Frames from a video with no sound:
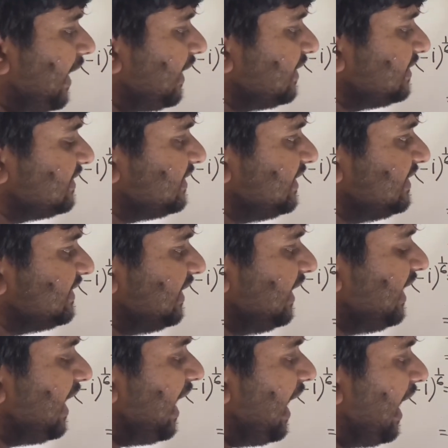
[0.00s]
can see
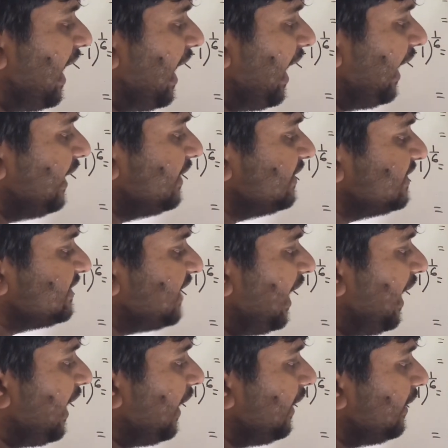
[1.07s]
easily I
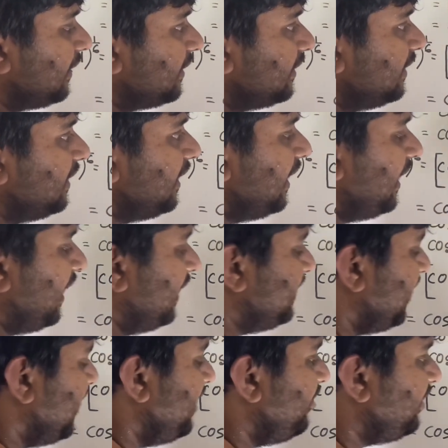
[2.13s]
sine, and
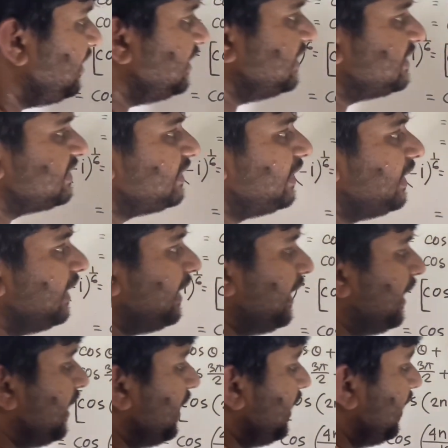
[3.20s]
here is
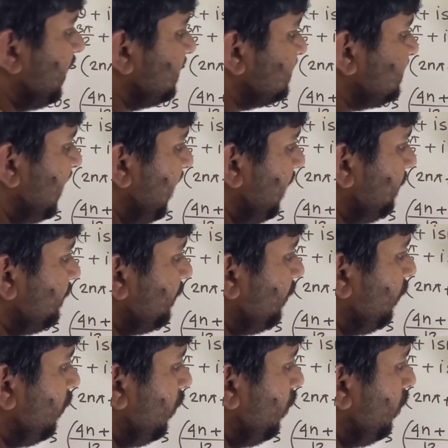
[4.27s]
same
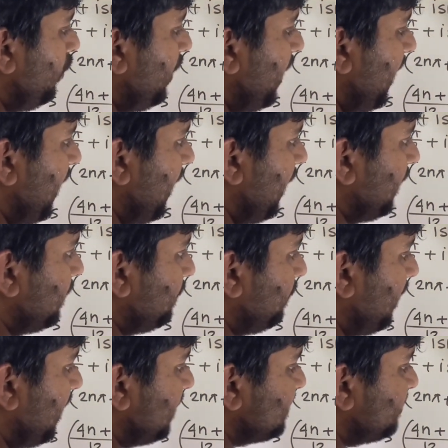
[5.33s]
4 and
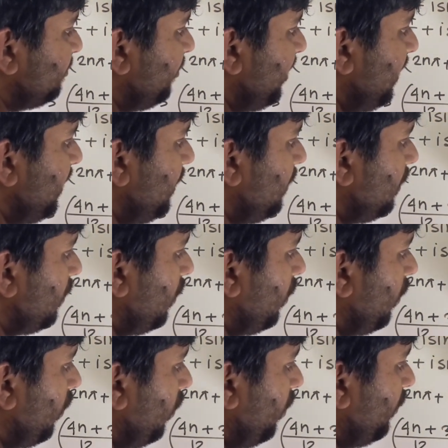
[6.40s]
plus 3
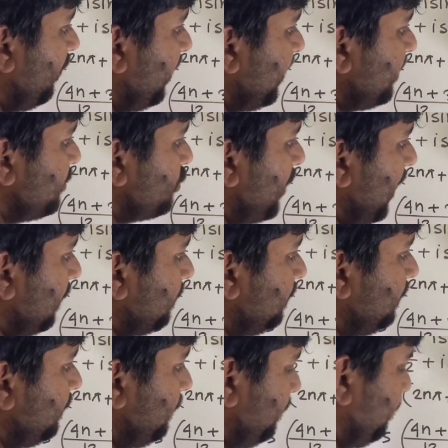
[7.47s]
over
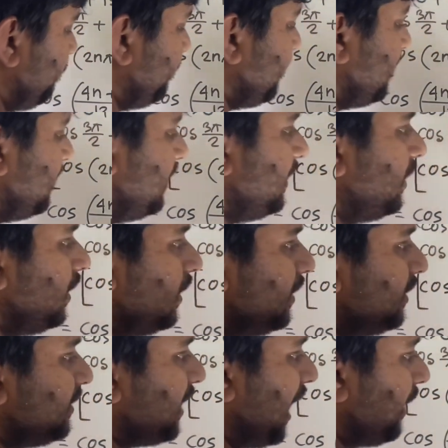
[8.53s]
12
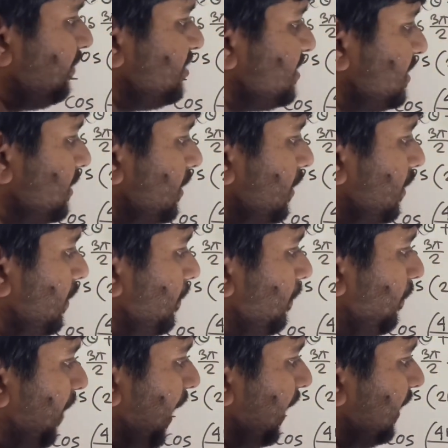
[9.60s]
times
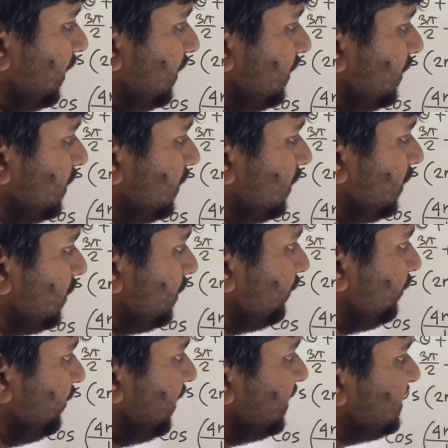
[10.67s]
pi,
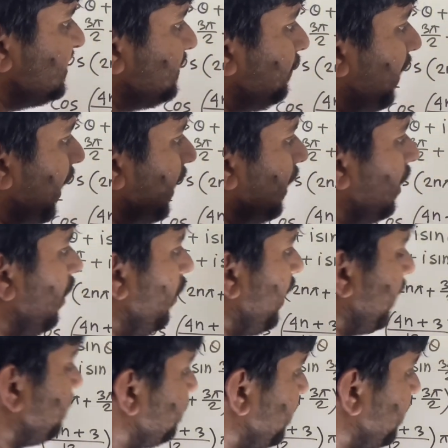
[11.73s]
this pi. Okay,